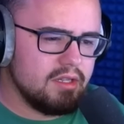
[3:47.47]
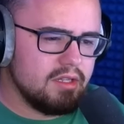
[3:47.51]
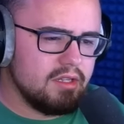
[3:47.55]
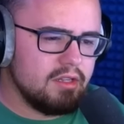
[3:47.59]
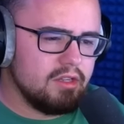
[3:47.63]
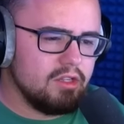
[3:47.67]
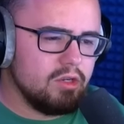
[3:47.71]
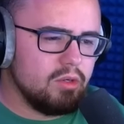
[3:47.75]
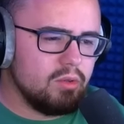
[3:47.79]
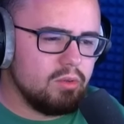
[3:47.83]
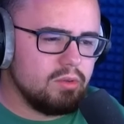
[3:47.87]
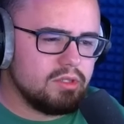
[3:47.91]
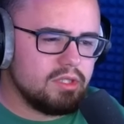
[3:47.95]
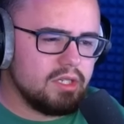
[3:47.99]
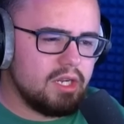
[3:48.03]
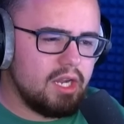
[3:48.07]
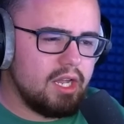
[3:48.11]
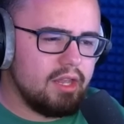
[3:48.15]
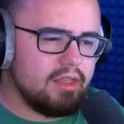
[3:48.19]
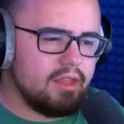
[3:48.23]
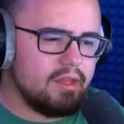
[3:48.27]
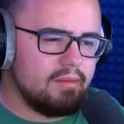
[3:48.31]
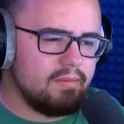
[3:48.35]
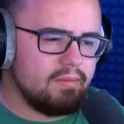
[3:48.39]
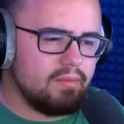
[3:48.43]
Who's the guy
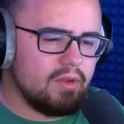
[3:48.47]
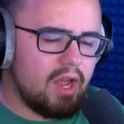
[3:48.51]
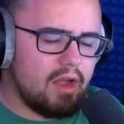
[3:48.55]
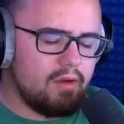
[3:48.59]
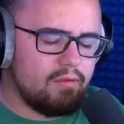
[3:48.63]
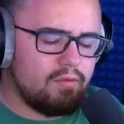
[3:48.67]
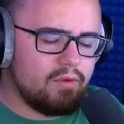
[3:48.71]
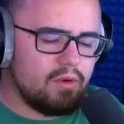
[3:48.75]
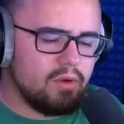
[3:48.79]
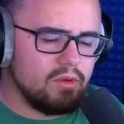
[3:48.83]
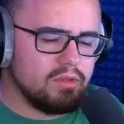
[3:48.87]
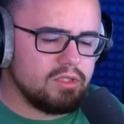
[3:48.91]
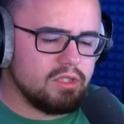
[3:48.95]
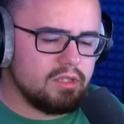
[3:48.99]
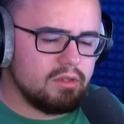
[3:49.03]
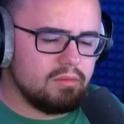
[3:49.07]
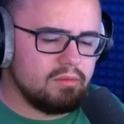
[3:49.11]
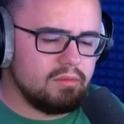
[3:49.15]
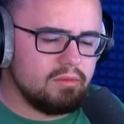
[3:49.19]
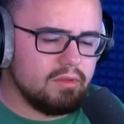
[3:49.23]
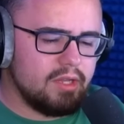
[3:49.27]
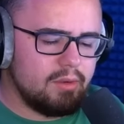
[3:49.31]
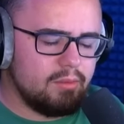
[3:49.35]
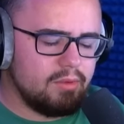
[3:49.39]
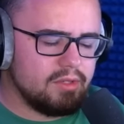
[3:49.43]
that got frozen?
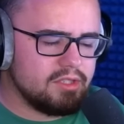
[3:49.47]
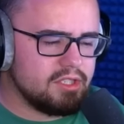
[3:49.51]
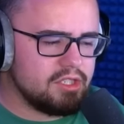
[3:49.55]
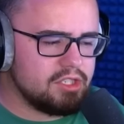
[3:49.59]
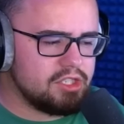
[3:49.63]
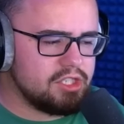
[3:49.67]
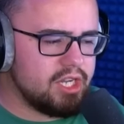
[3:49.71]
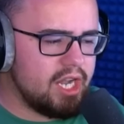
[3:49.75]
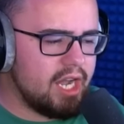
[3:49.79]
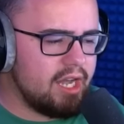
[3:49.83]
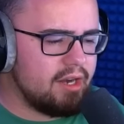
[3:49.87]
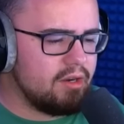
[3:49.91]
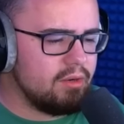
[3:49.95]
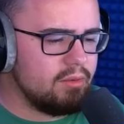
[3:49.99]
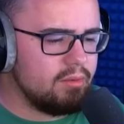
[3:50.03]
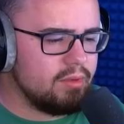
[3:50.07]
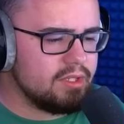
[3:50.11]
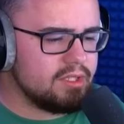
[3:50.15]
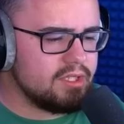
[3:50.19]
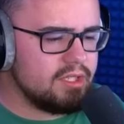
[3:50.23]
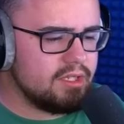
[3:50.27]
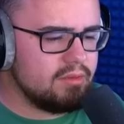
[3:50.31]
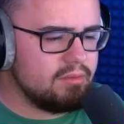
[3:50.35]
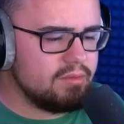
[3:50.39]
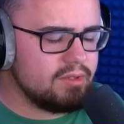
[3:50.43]
That wasn't Shadow,
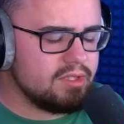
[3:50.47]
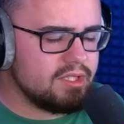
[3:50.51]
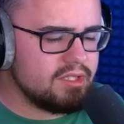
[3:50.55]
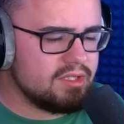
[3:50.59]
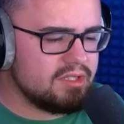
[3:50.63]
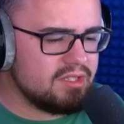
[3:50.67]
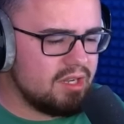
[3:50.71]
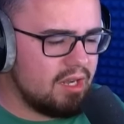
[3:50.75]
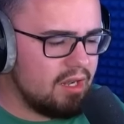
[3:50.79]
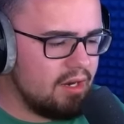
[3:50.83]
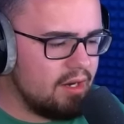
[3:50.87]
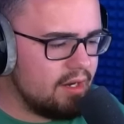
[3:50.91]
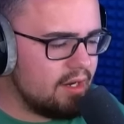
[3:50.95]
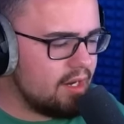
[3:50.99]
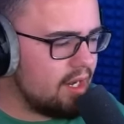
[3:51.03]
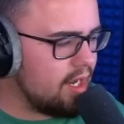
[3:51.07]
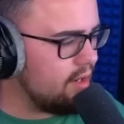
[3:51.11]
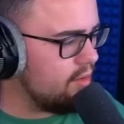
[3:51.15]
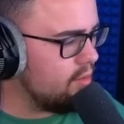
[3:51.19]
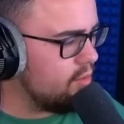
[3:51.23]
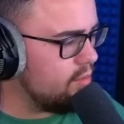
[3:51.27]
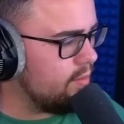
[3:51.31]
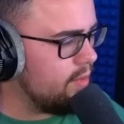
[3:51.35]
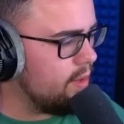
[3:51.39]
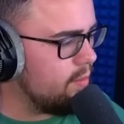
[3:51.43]
was it? Was it Sonic? I
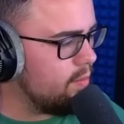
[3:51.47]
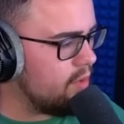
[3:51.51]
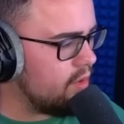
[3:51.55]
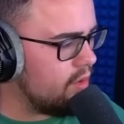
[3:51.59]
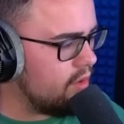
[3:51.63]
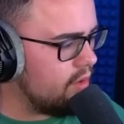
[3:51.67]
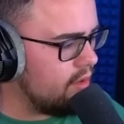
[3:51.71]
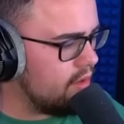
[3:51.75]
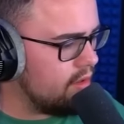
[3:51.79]
don't remember.